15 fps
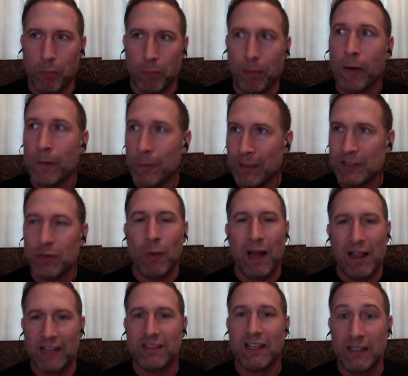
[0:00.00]
Part of the reason
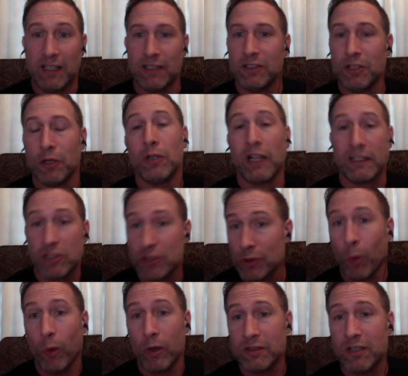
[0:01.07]
why they get like
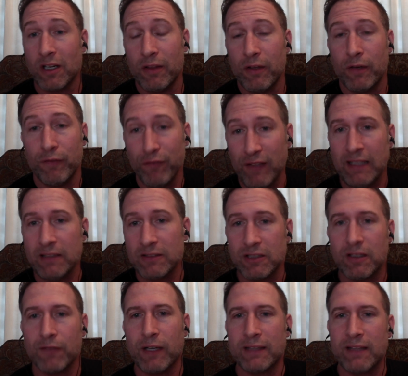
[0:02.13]
sores on their feet and
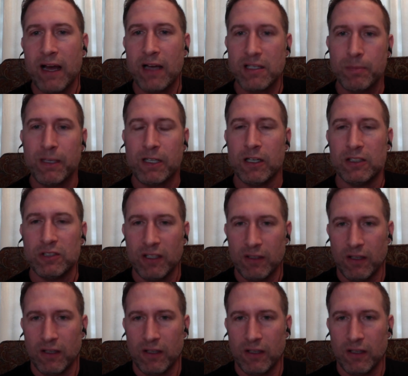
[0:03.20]
stuff like that is because